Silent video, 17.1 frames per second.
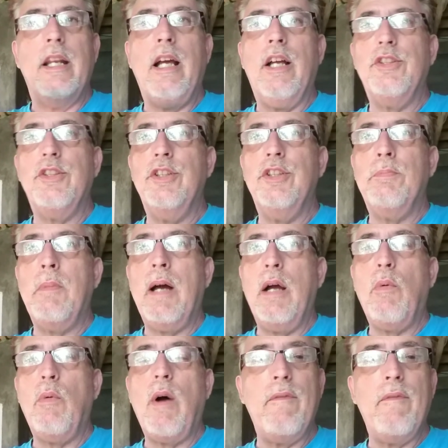Now, since
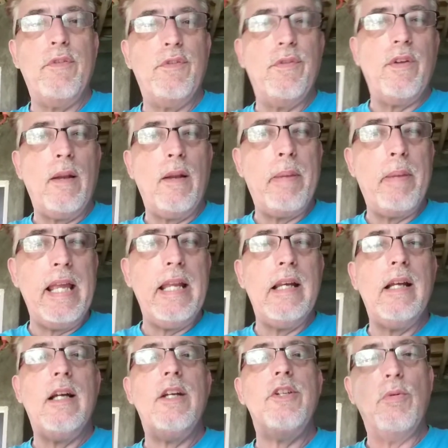my wife is
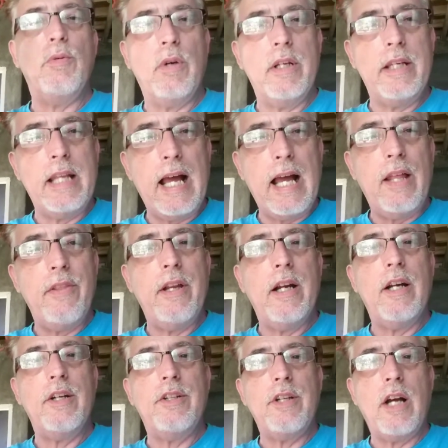Filipina, she went down
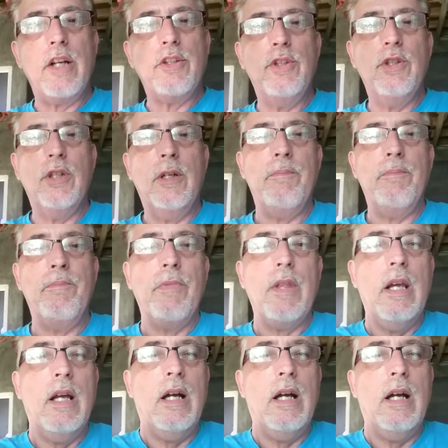there, talked to them.